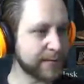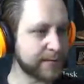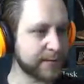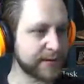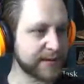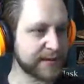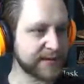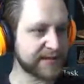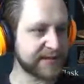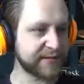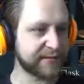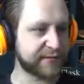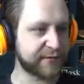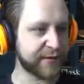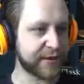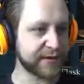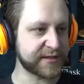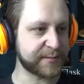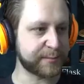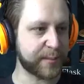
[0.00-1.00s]
What does the
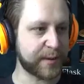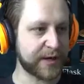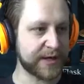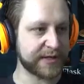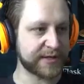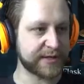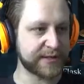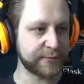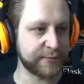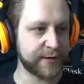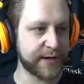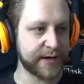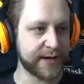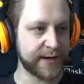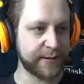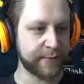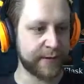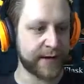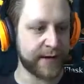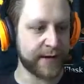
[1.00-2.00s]
frostbite do
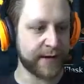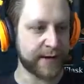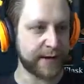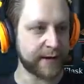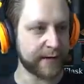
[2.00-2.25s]
anyway?